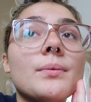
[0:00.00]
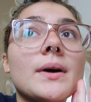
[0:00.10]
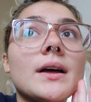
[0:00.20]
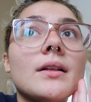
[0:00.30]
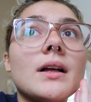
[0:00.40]

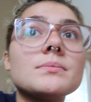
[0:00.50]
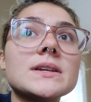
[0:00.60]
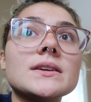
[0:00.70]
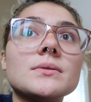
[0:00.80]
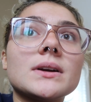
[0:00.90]
will
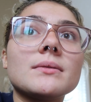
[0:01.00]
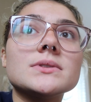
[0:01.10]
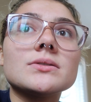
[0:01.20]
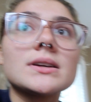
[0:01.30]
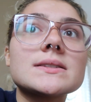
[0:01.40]
update you when i'm
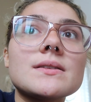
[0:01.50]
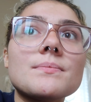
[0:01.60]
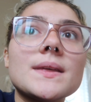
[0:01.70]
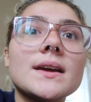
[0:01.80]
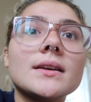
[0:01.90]
doing
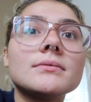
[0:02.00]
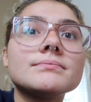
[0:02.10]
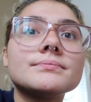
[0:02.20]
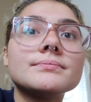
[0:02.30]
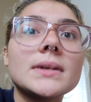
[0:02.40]

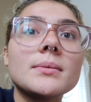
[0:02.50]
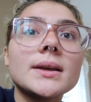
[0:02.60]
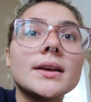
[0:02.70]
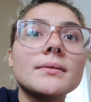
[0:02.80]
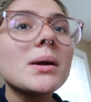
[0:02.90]
something
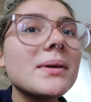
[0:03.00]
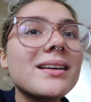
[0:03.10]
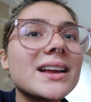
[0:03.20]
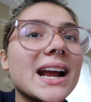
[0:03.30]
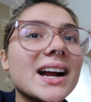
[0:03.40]
maybe maybe
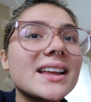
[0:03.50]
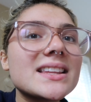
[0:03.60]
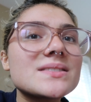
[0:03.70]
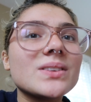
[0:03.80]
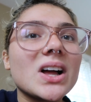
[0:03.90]
i'll carry
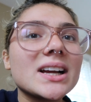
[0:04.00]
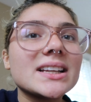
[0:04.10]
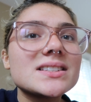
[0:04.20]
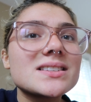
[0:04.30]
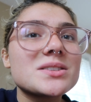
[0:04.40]
this vlog
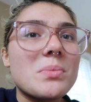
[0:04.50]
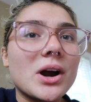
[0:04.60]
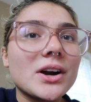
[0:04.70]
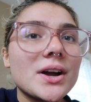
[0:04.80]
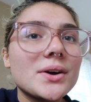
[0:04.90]
into
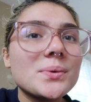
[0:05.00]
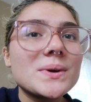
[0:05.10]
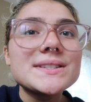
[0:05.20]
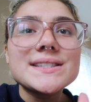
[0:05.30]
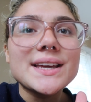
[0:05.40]
tomorrow
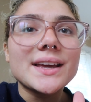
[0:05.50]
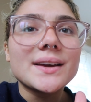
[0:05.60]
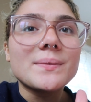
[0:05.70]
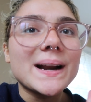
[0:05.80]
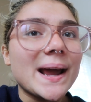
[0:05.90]
we'll
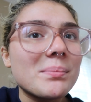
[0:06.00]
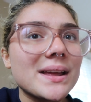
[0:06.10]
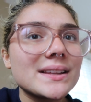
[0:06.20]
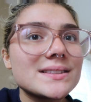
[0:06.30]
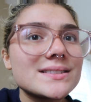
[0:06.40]
see what
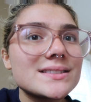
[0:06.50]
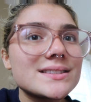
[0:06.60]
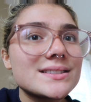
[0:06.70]
happens